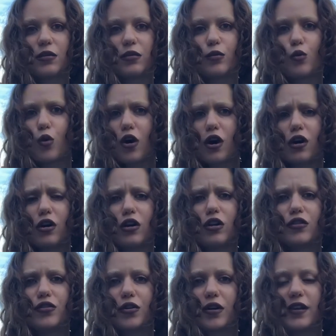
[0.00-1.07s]

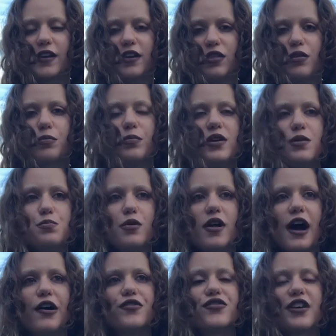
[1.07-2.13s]
world or like the people
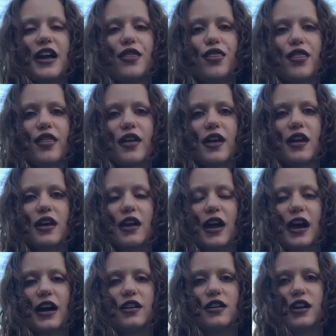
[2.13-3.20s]
outside think.
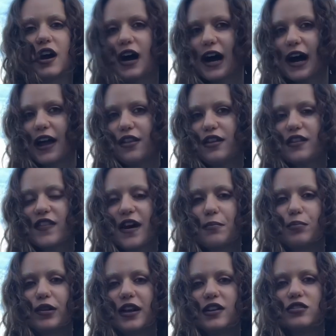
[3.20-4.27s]
And I think that
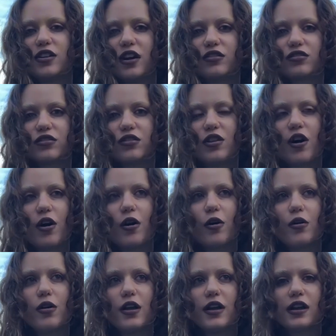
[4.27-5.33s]
Bladee does
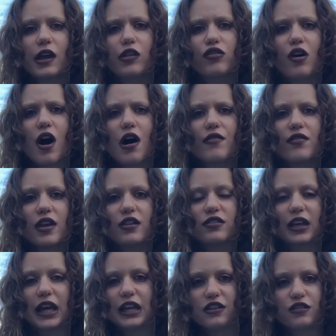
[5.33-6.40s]
know, it's obvious
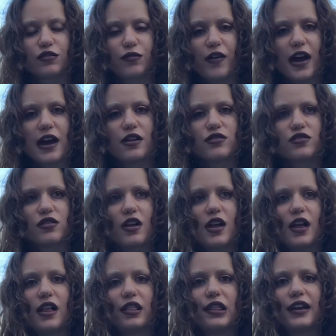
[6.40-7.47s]
that his fans
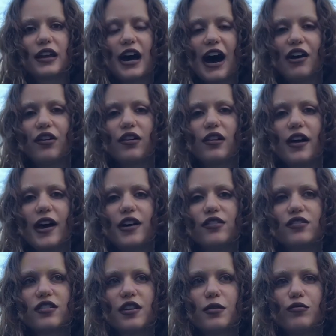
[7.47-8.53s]
like
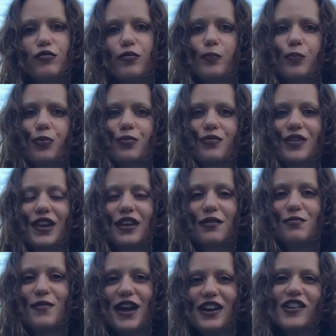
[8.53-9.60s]
idolize him, like
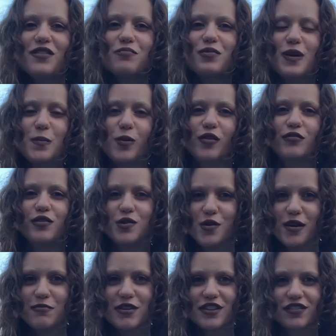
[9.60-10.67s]
many people view
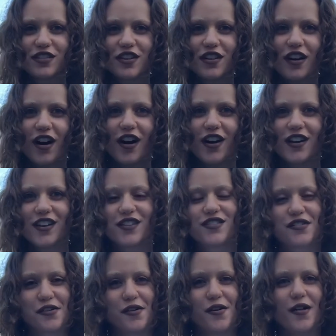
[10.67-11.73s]
him as God.
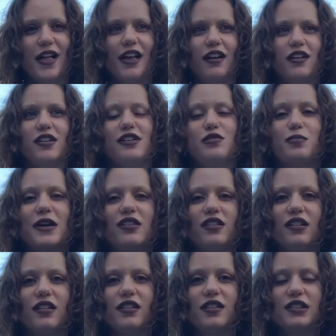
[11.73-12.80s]
So he's
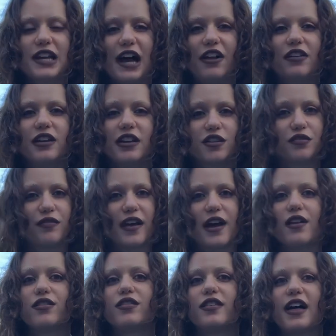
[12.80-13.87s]
basically telling his
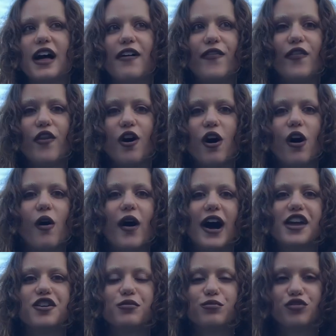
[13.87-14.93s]
fans that no,
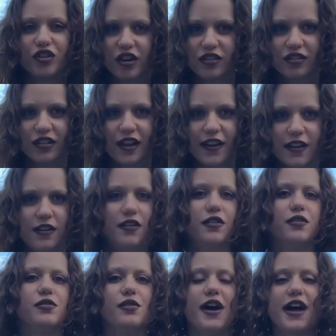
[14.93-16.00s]
I am just like
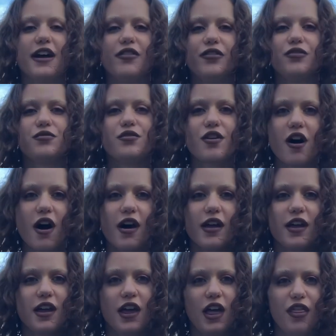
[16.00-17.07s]
you and do not
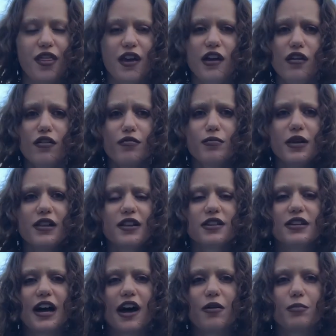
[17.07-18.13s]
think of me like
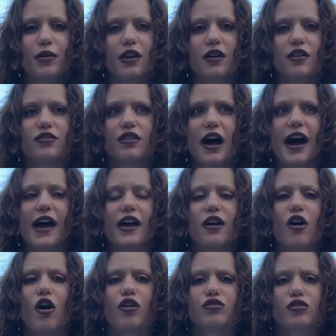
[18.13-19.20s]
that because I
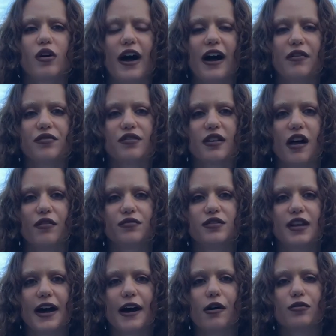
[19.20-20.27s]
also have
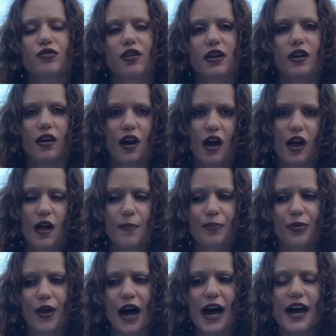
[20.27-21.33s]
self-doubts and
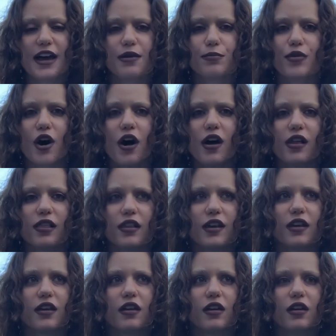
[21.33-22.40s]
I am not
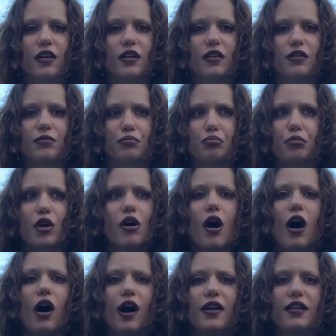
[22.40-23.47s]
like
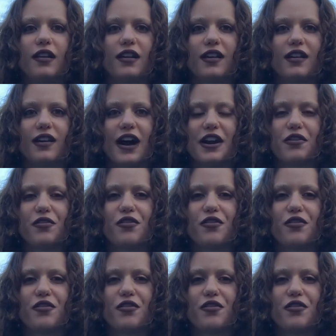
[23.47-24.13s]
God, like I don't